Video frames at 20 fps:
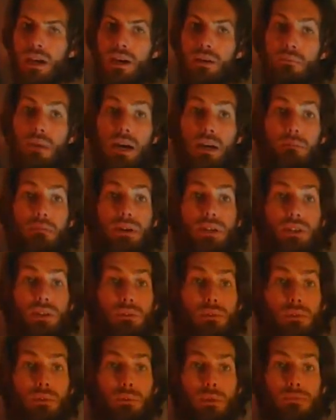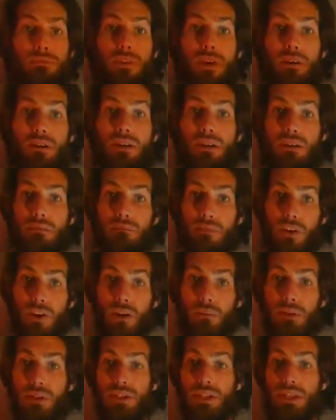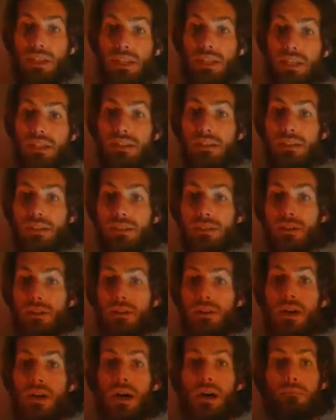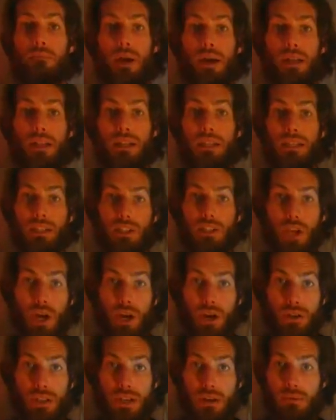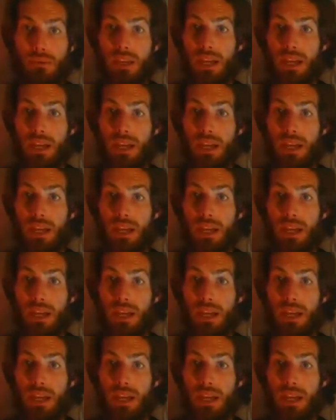My opinion would be very, very much akin to the melody talk that we